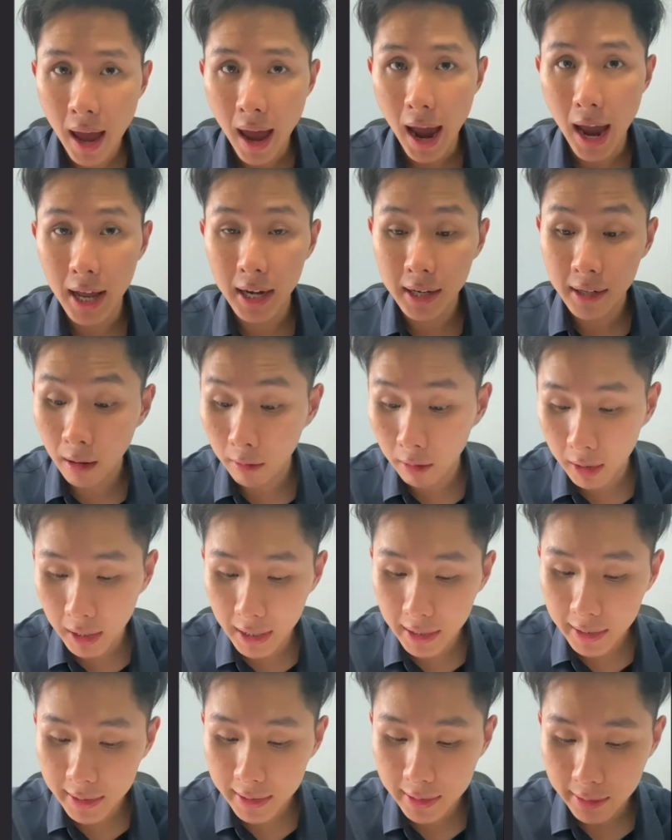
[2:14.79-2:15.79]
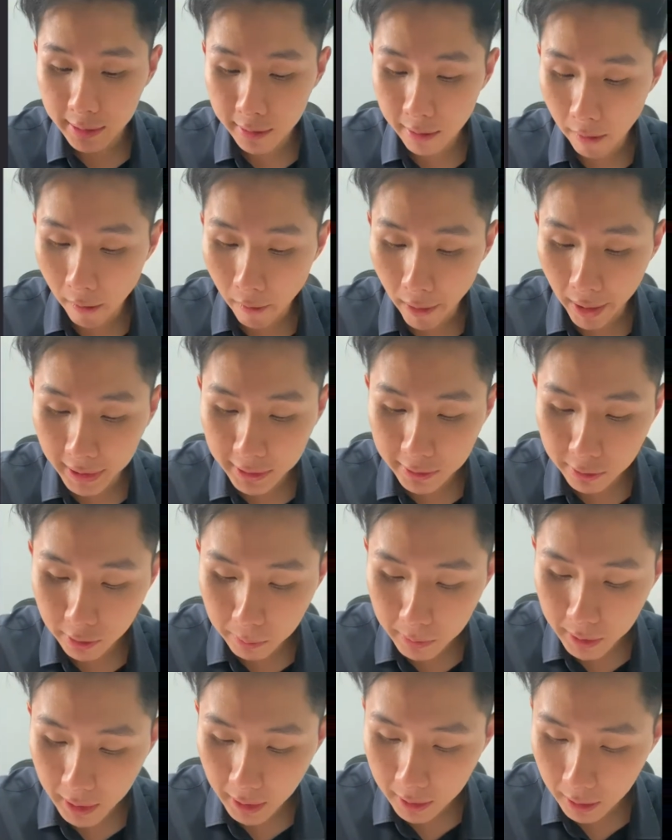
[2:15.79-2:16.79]
And in our case, there our
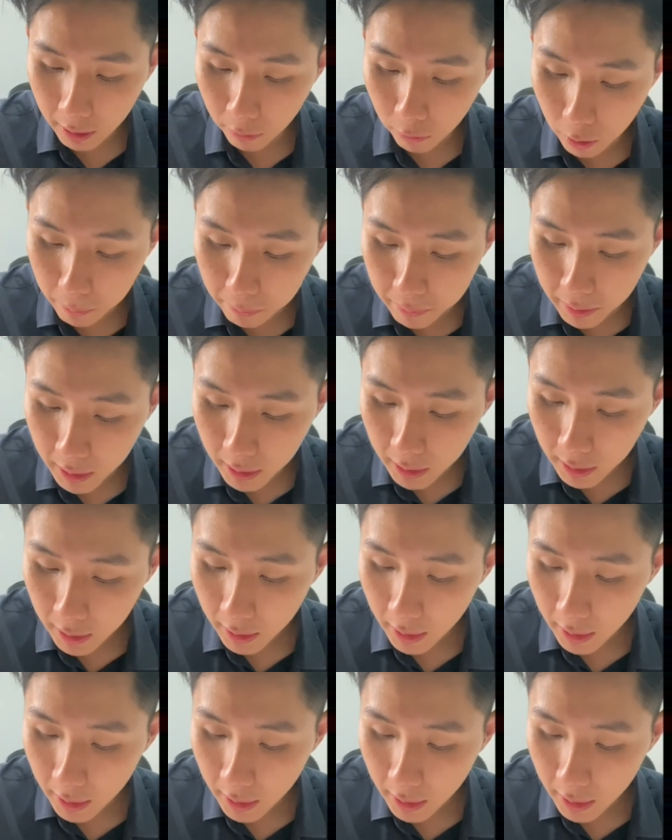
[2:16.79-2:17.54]
extreme data would be